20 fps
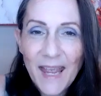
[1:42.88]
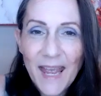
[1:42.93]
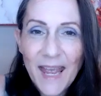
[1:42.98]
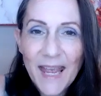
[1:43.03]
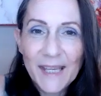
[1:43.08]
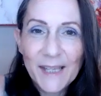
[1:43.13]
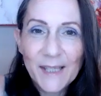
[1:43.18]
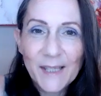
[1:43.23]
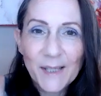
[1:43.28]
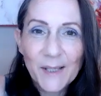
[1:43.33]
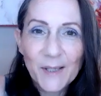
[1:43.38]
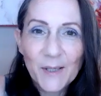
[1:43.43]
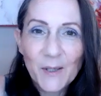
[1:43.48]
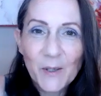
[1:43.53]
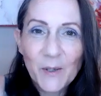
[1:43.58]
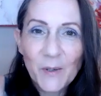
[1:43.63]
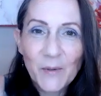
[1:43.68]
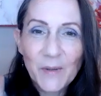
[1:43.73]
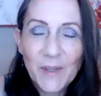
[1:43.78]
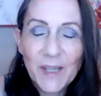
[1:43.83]
And
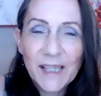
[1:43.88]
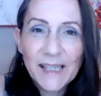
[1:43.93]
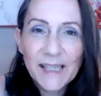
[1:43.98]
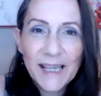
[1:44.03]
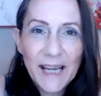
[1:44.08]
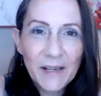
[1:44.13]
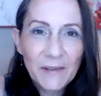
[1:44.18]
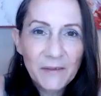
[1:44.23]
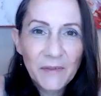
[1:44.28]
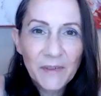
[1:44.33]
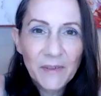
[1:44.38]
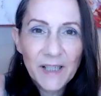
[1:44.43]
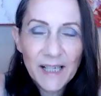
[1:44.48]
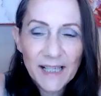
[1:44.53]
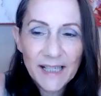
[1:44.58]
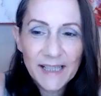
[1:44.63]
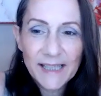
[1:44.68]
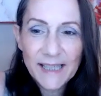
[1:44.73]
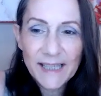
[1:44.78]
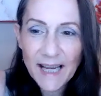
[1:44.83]
so this infinite
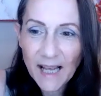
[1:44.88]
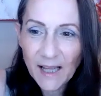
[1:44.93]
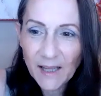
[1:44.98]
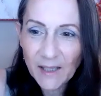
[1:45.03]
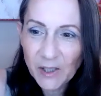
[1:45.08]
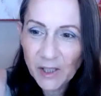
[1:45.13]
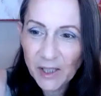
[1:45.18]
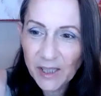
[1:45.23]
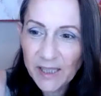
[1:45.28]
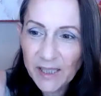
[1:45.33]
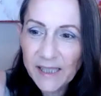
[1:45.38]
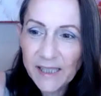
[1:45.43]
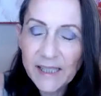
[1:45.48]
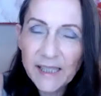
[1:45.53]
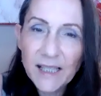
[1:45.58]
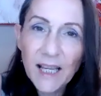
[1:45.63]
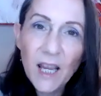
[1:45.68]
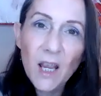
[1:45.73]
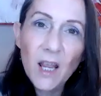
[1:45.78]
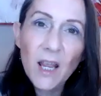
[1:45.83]
intelligence